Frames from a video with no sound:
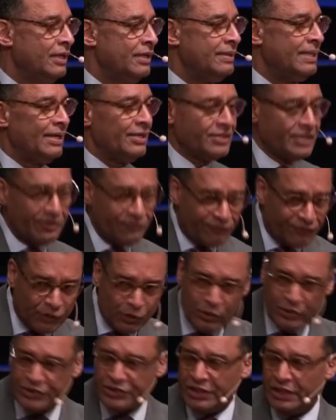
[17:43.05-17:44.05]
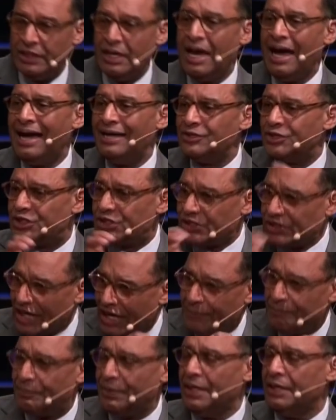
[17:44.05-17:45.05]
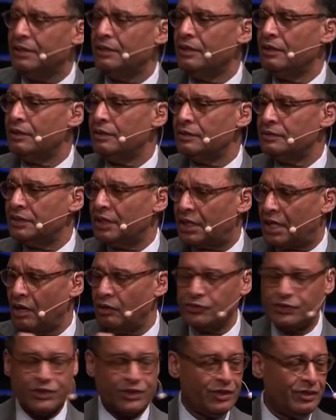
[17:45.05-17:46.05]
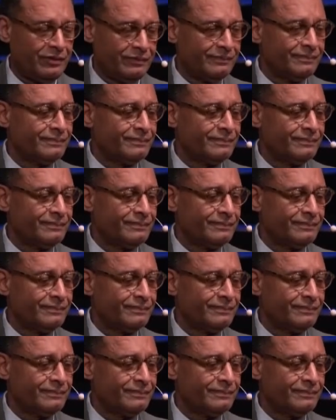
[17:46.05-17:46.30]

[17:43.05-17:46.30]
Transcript: that is influencing and shaping the culture.